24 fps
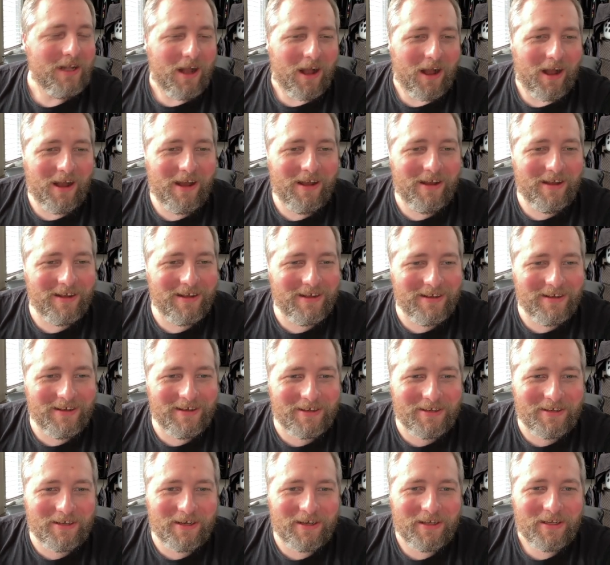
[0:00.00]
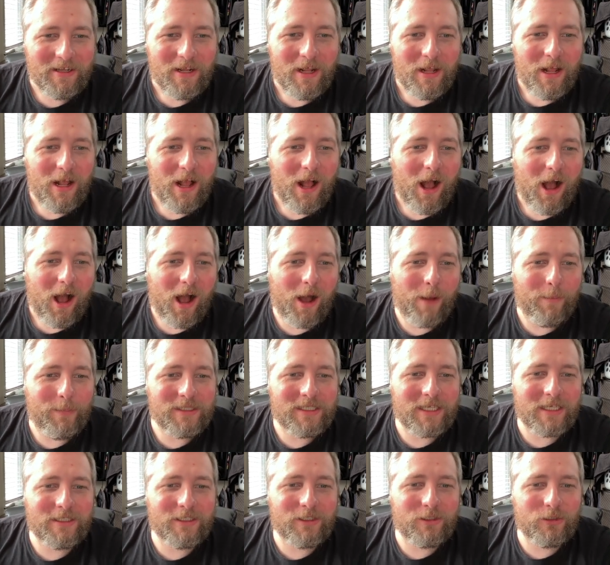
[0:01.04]

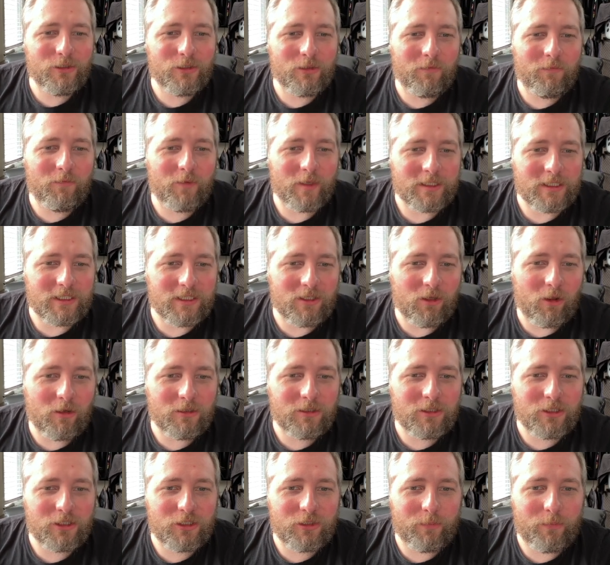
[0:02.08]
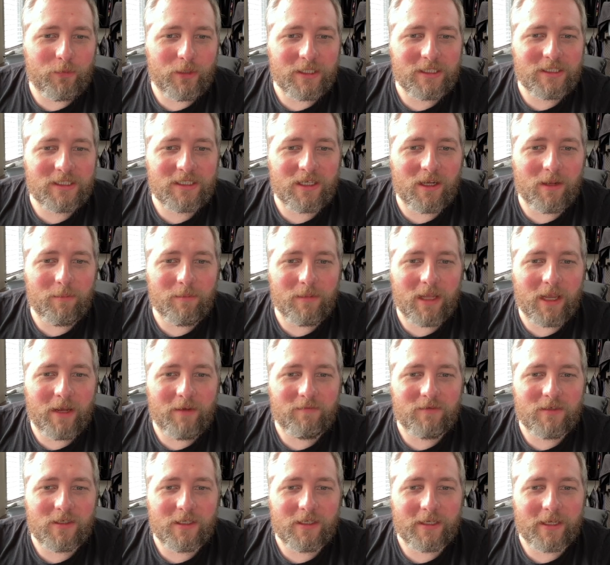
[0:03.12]
Besides the usual fixes, it also should bring some
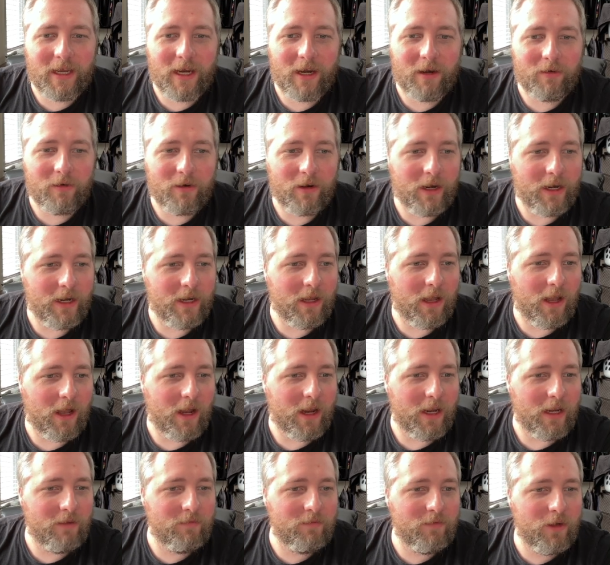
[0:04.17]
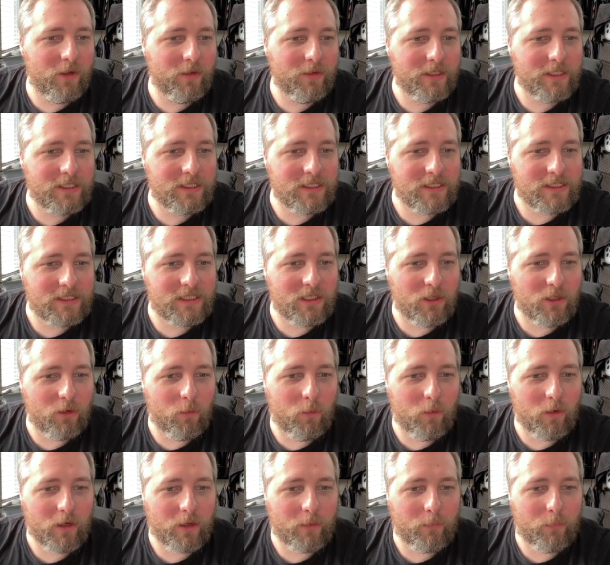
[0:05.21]
life to the carrier AI. Even though this is still a
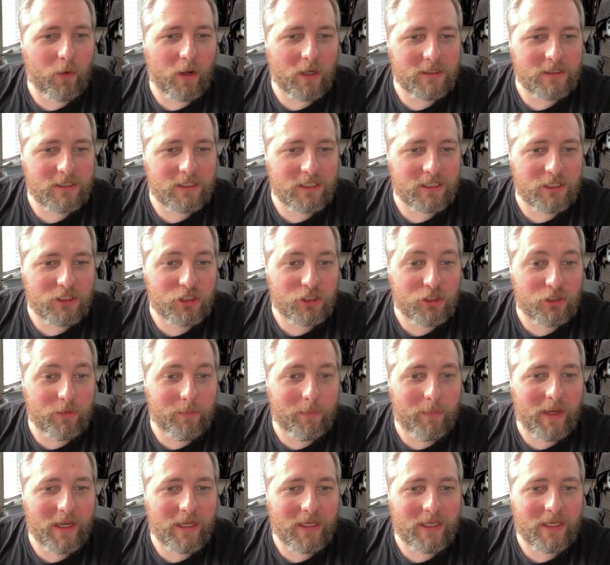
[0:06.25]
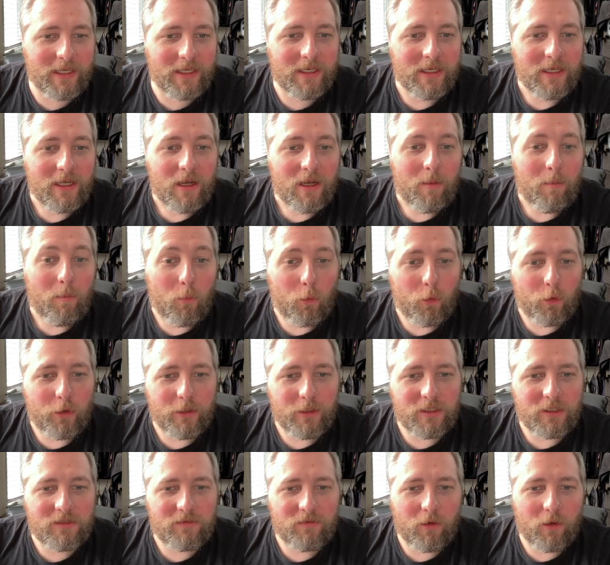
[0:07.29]
work in process, it should make it more
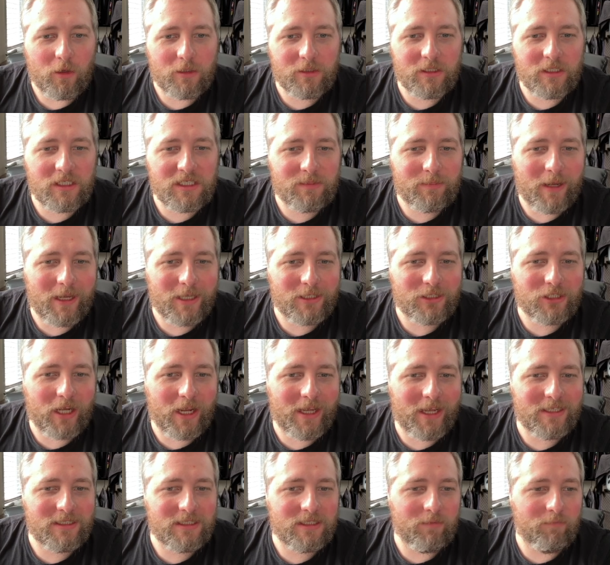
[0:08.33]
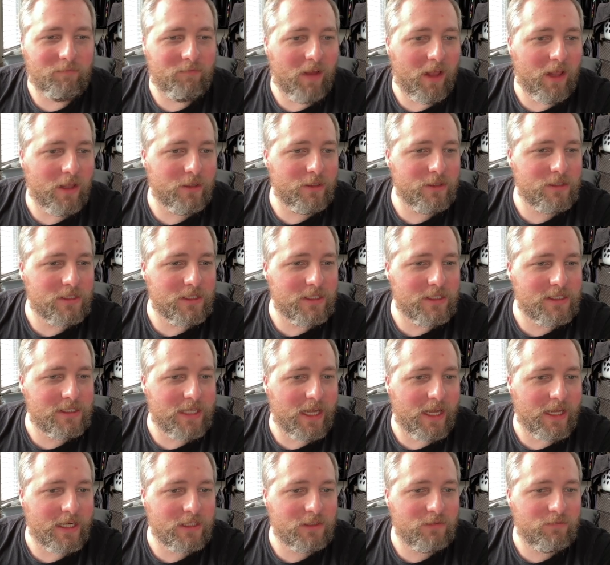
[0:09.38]
useful. Also, this patch adds some value to the
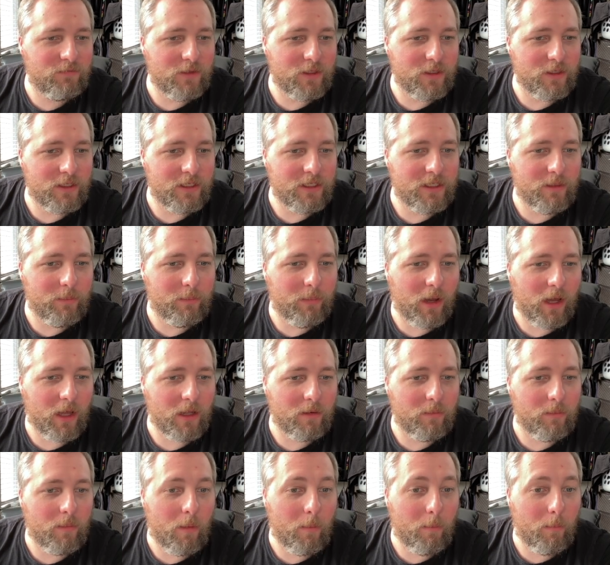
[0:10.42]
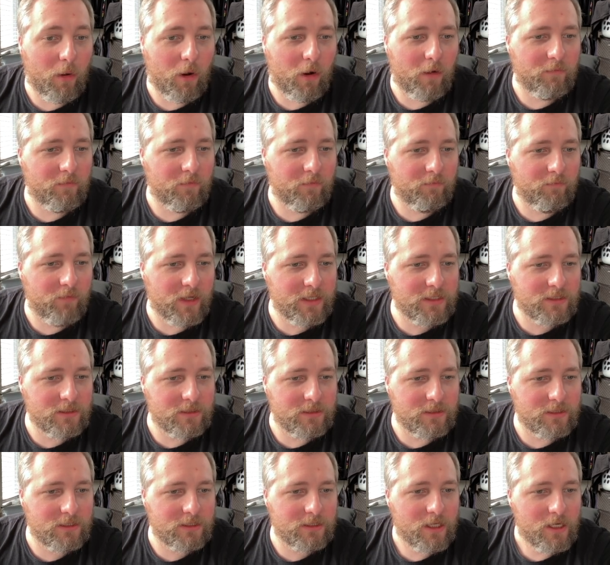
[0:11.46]
status field in the bottom bar for
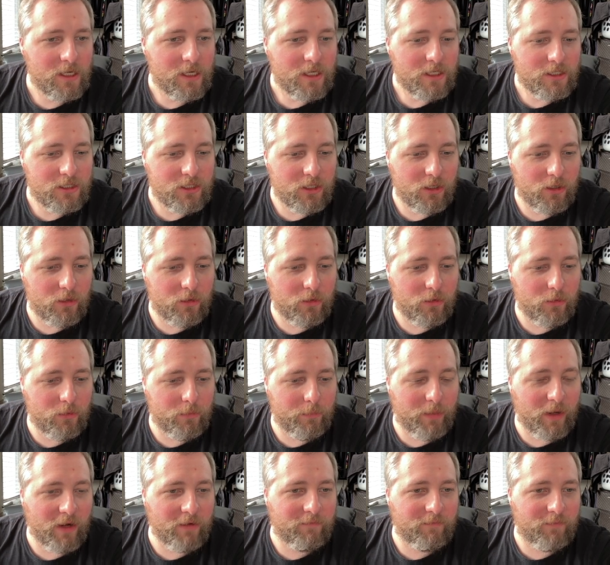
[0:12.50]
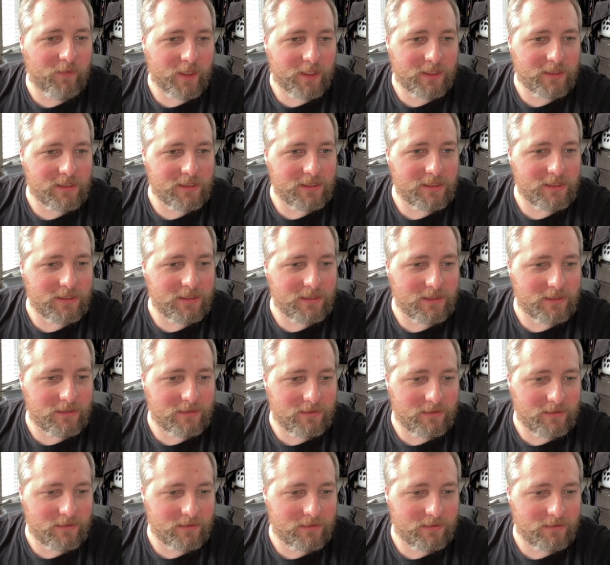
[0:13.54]
vessels. So, bug fixes.
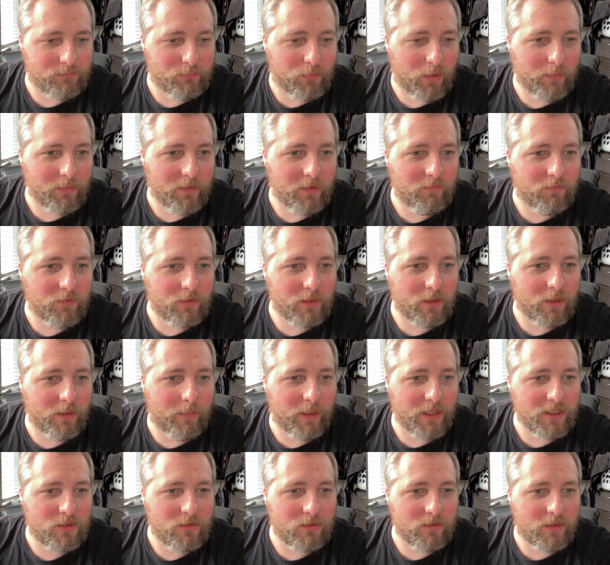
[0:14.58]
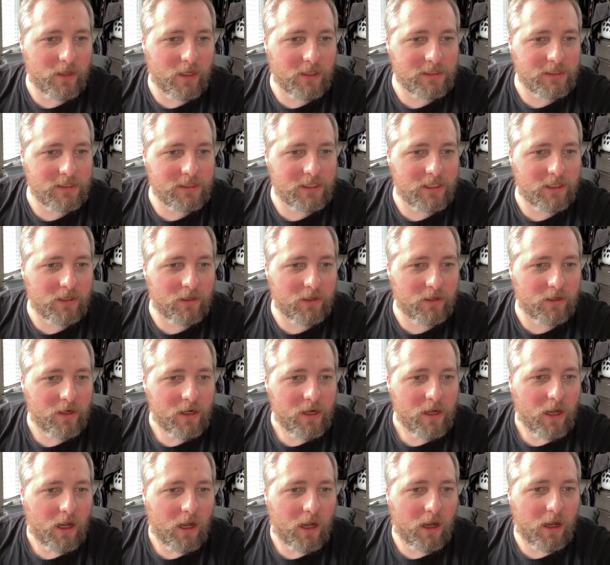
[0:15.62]
There's probably about 2 dozen here.
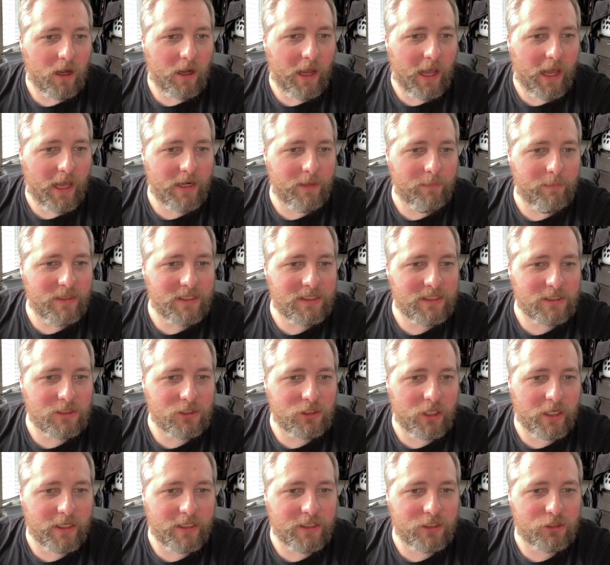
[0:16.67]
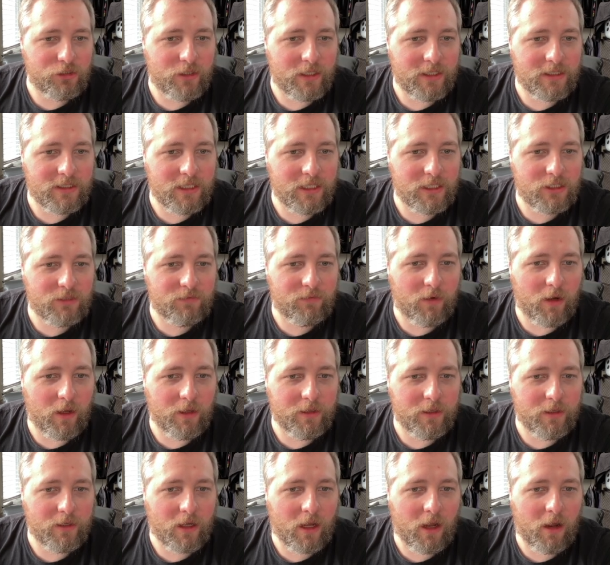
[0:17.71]
Added missing Chinese translation for
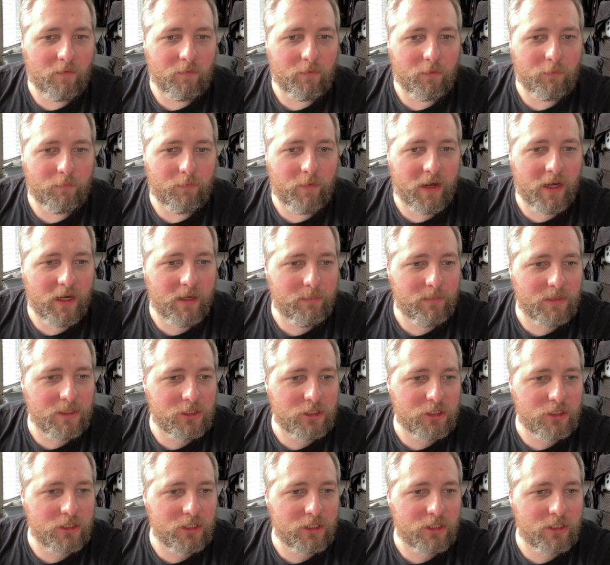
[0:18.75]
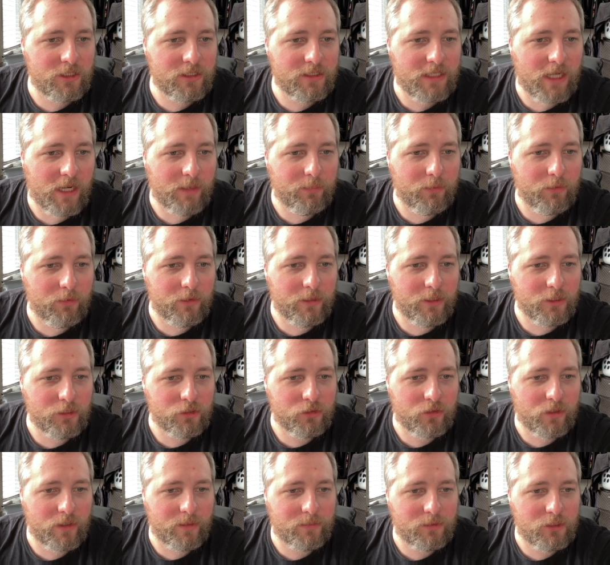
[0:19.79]
Under the Cover Rain mission, typo in the
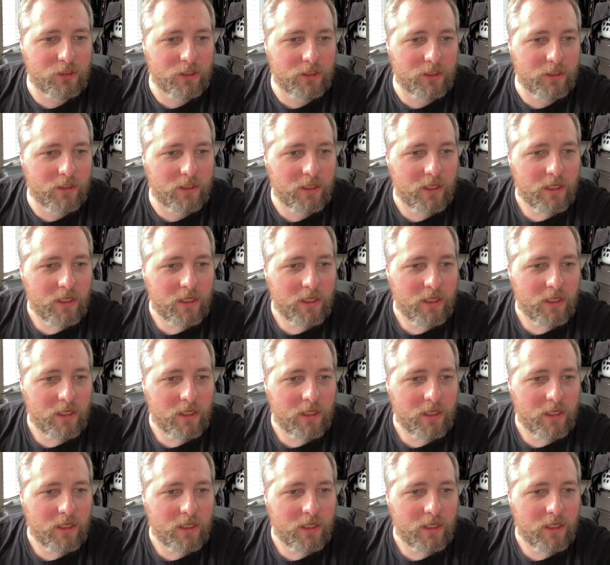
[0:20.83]
description.